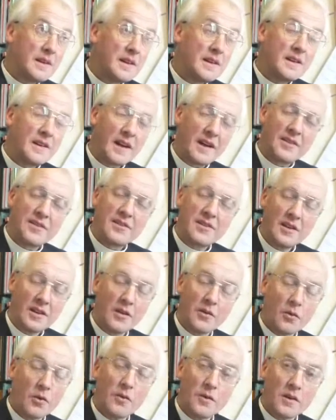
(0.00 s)
it has
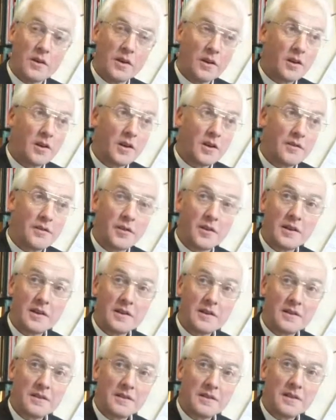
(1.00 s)
still an awful lot going for
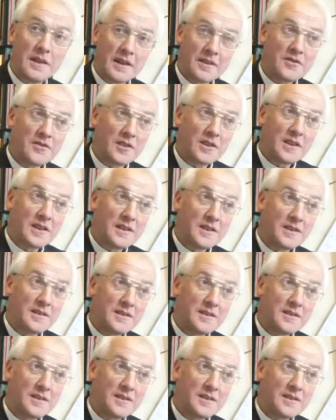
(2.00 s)
it, actually.